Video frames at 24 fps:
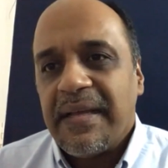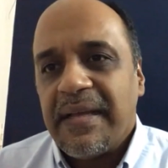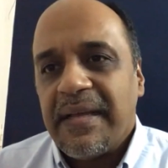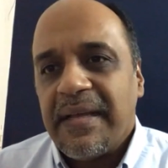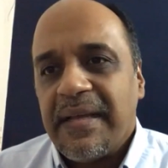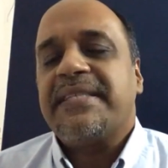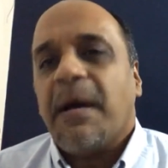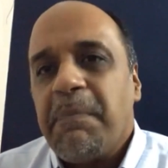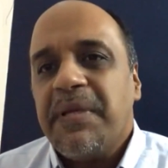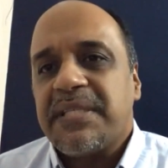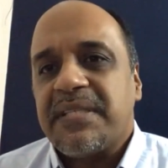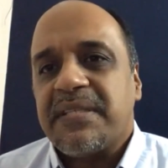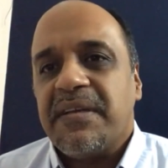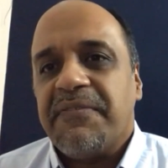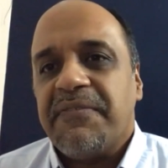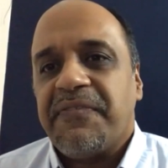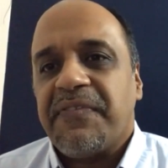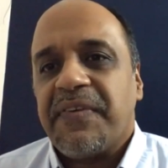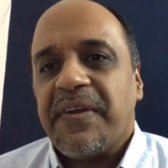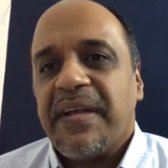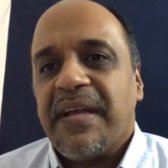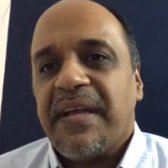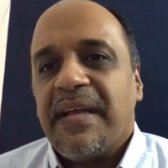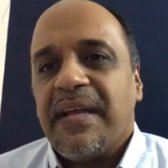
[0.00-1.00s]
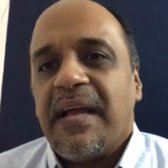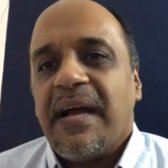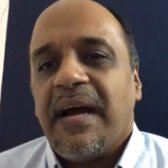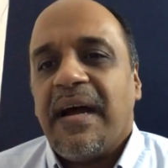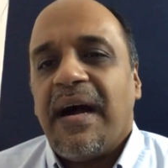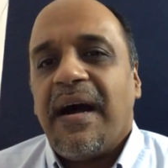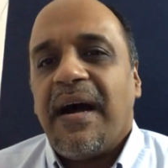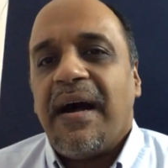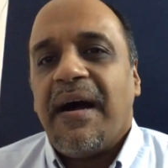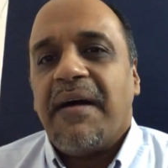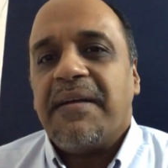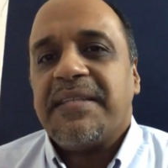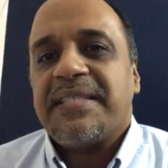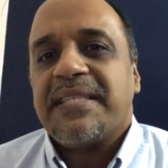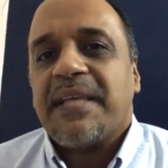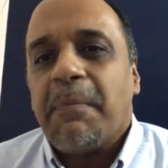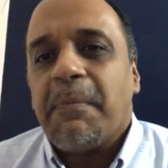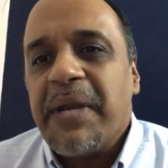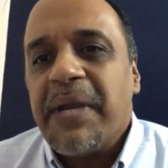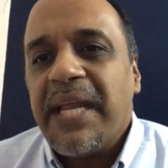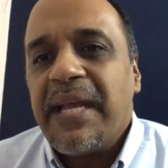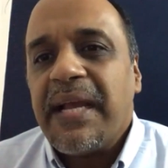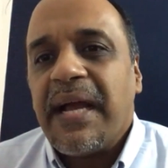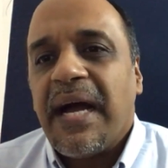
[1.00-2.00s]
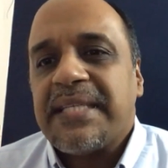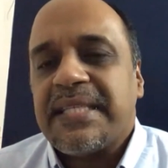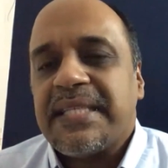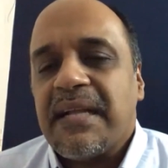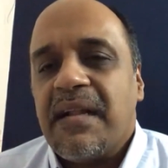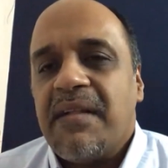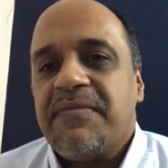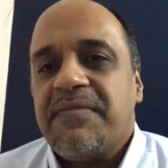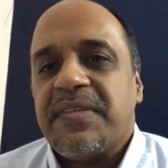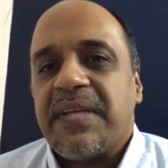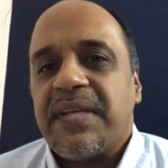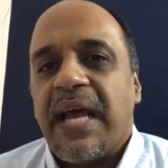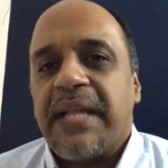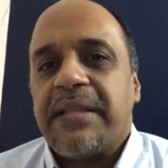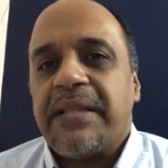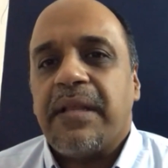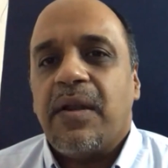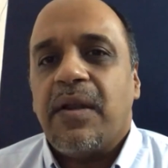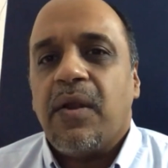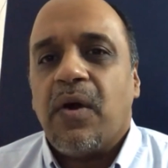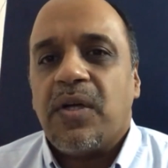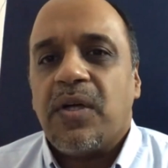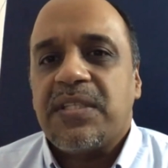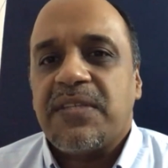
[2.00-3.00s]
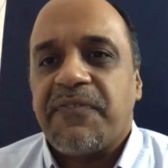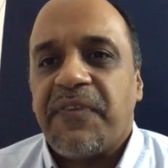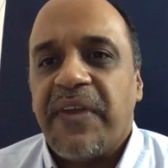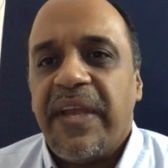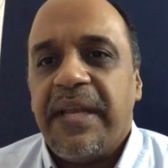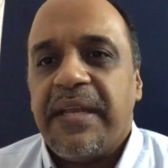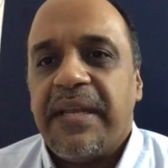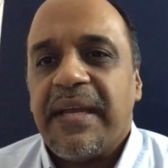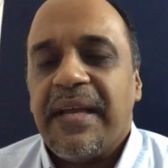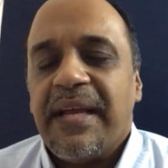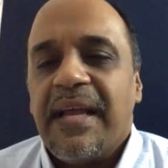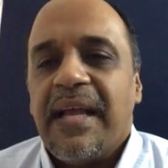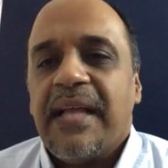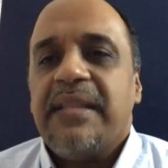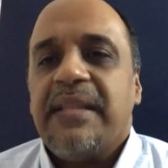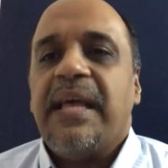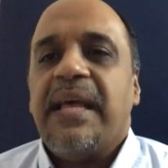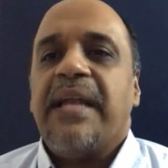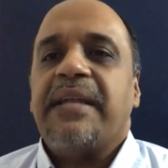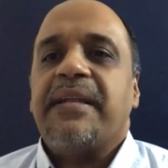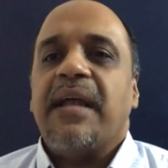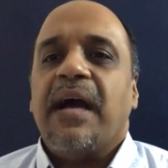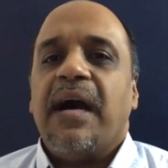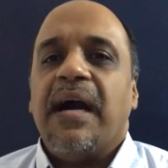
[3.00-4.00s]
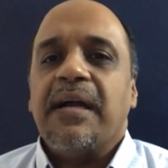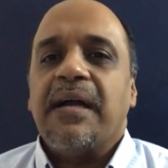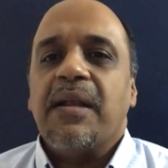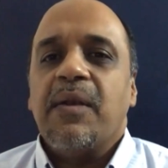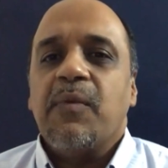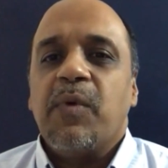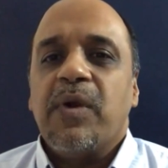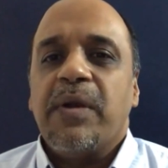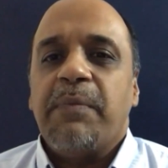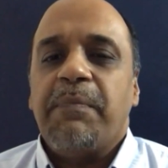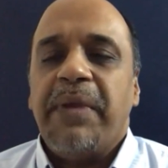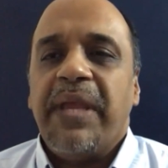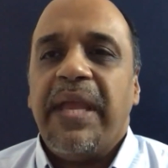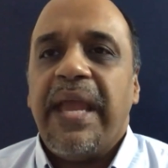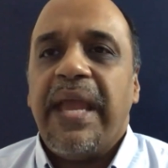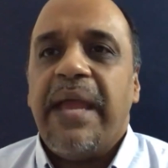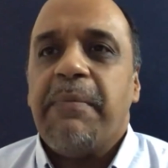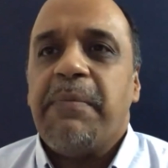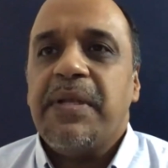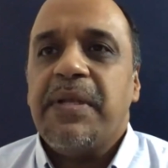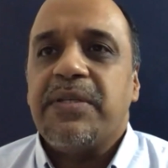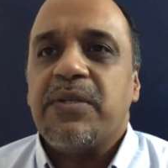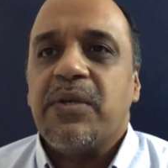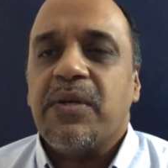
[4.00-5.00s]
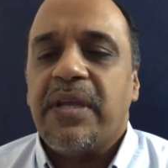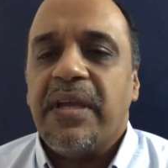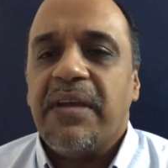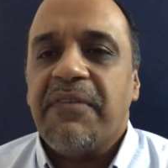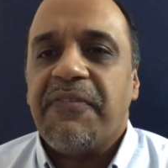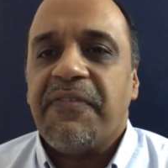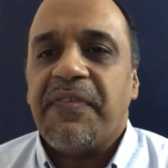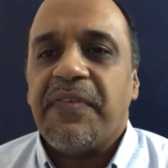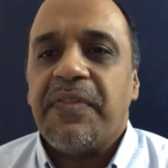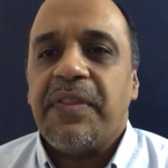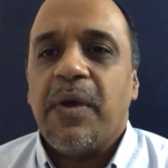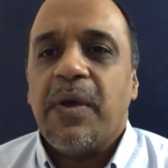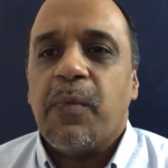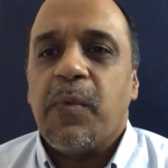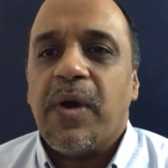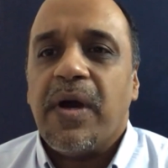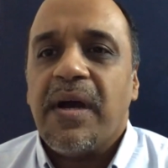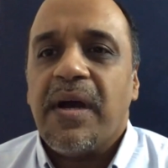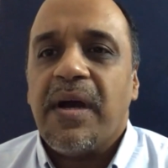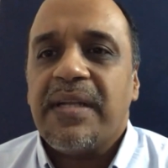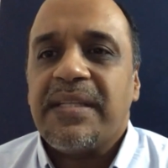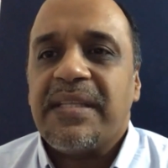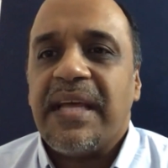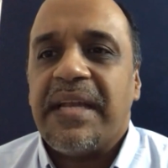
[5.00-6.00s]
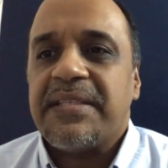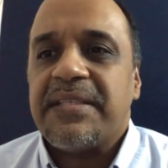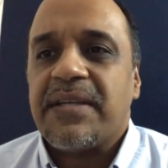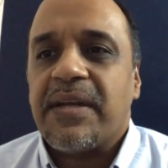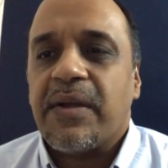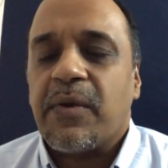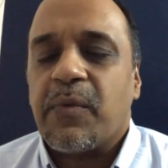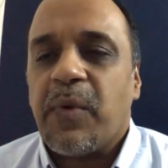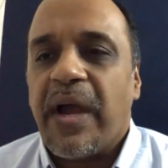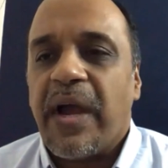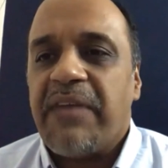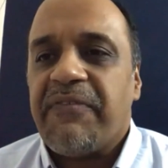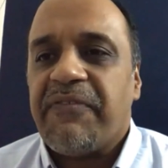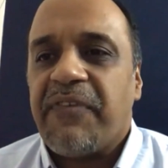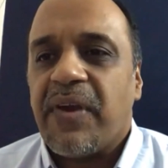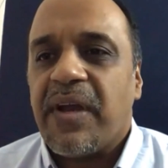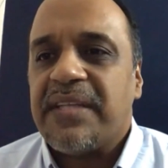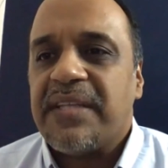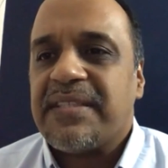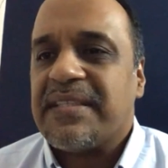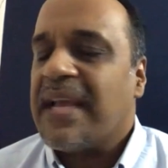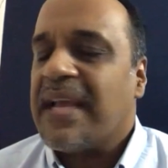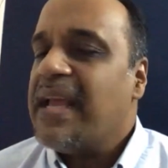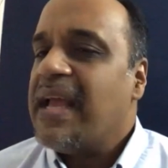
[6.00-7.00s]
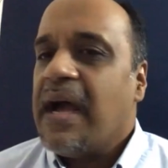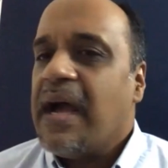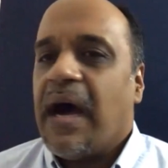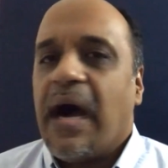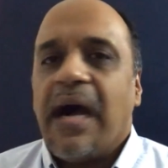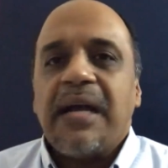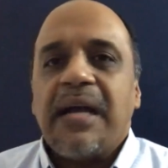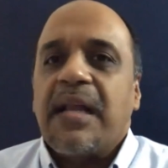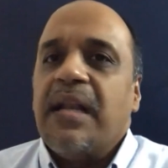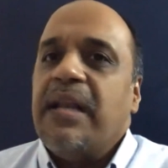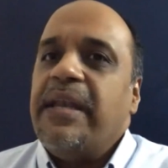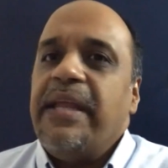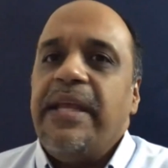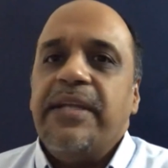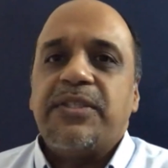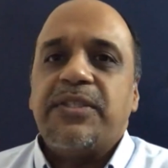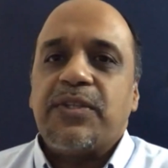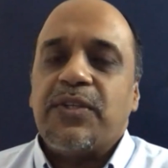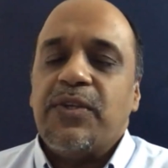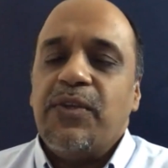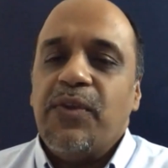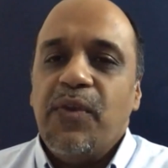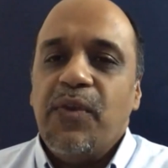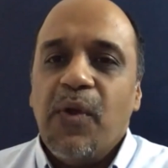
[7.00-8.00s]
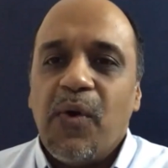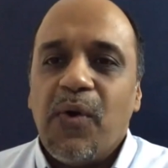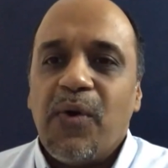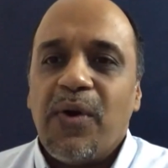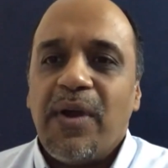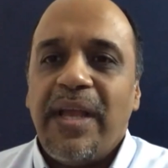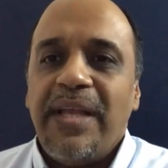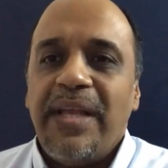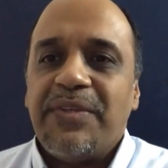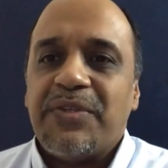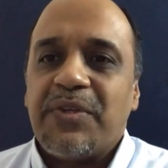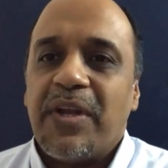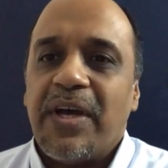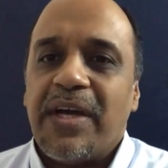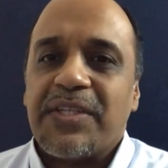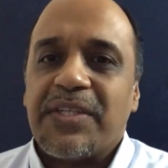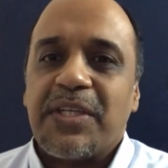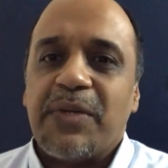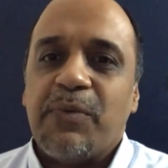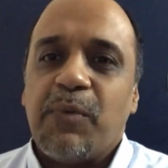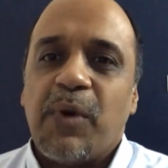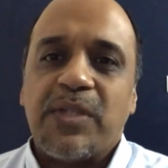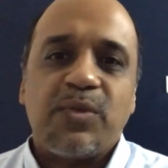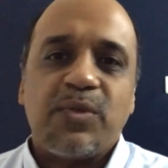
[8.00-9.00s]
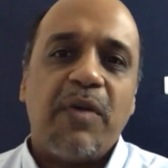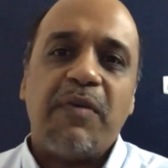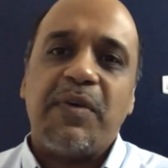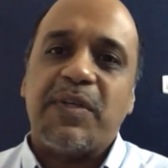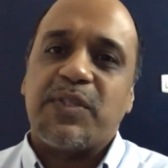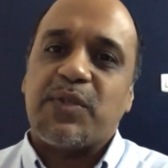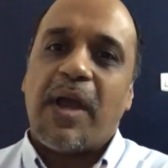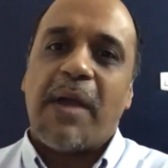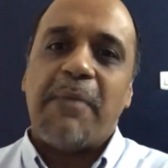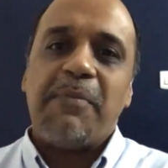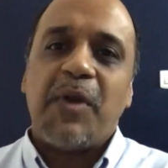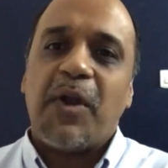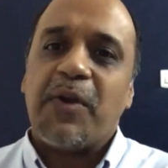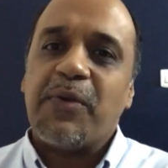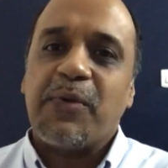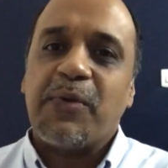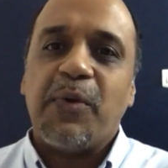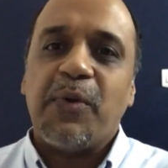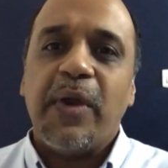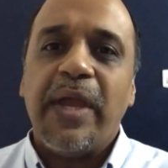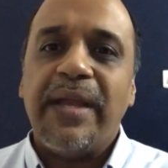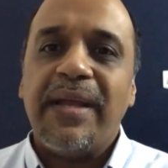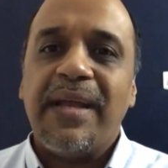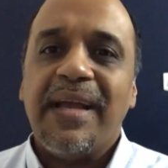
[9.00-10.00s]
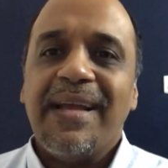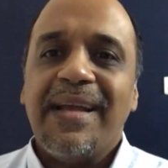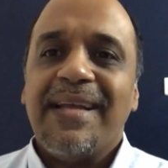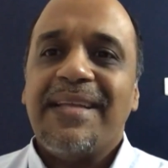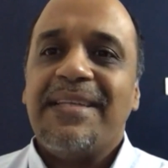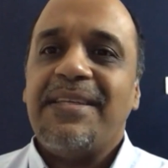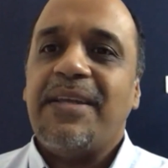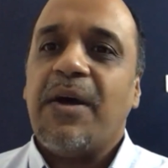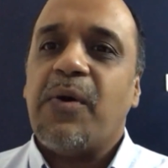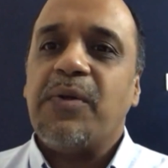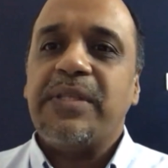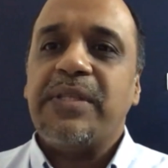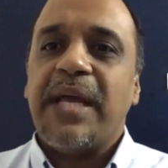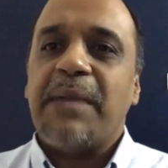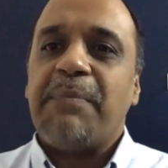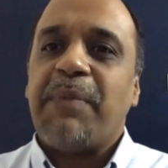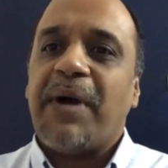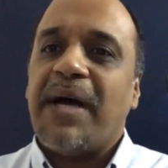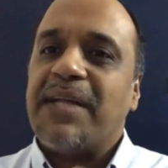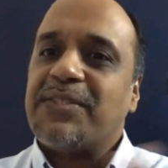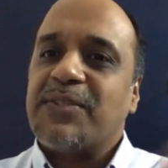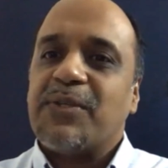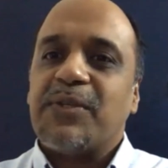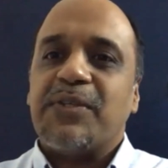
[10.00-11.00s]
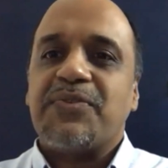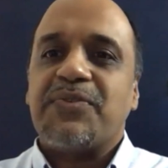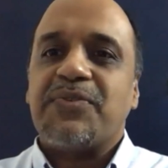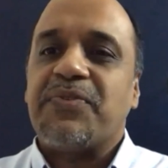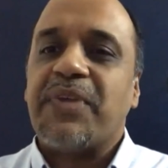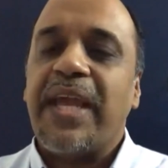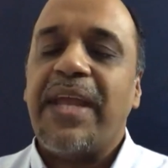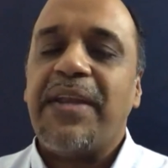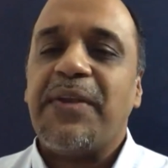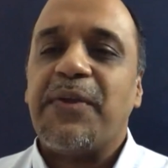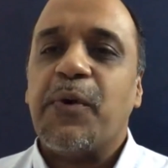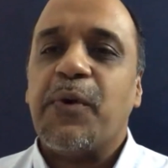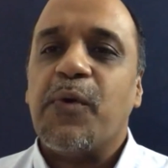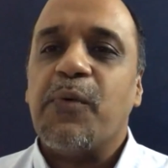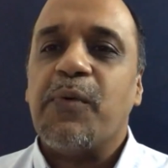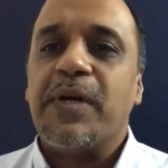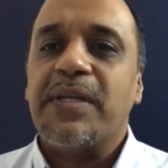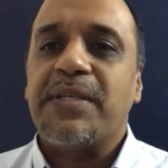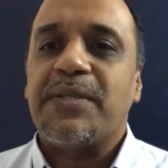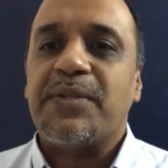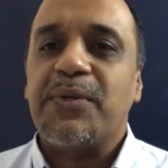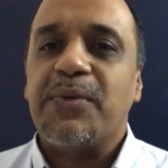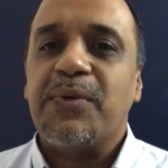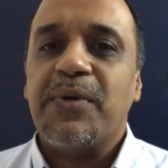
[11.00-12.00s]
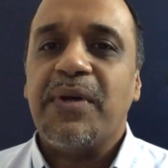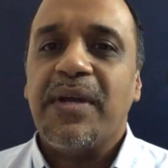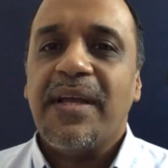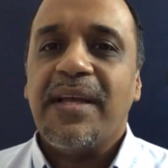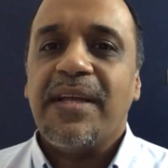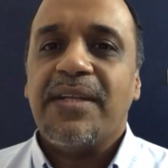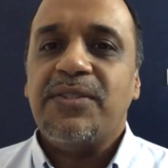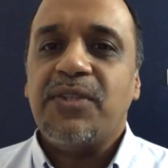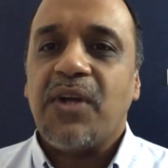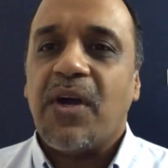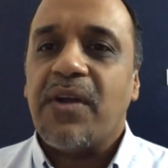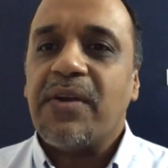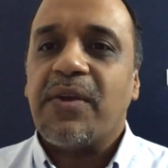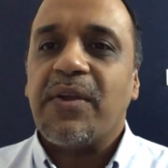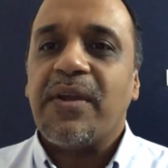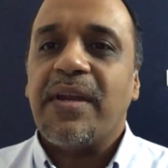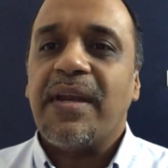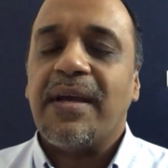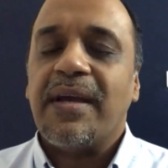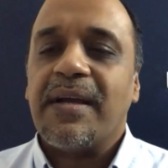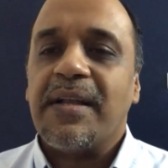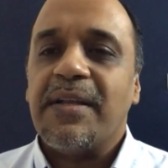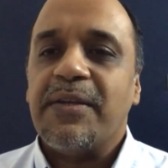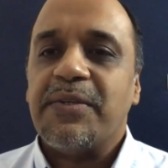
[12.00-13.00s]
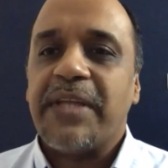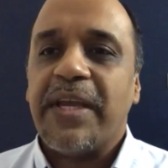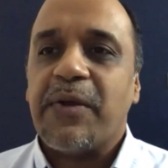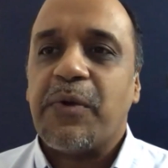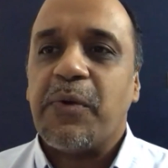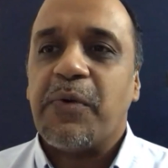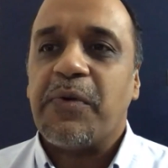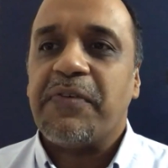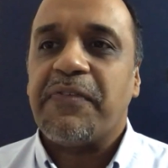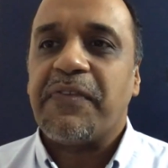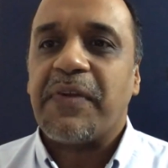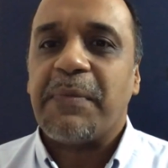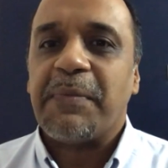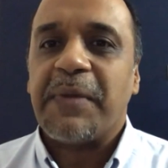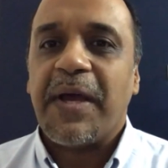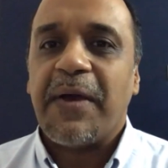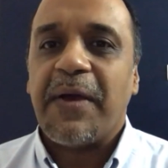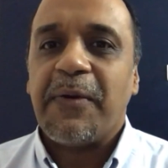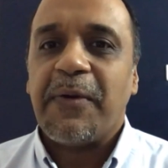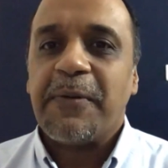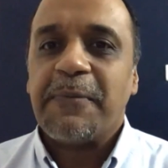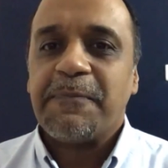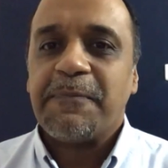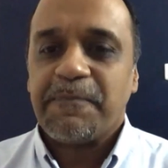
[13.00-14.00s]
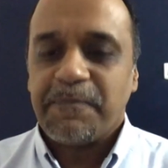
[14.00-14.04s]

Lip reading: and submissive, submitting ourselves at the Lord's feet, that Uncle would be able to give the word that is required for us. Uncle needs no introduction whatsoever, so I'm not going down that path. So straight over to John Kurian uncle to take over from now.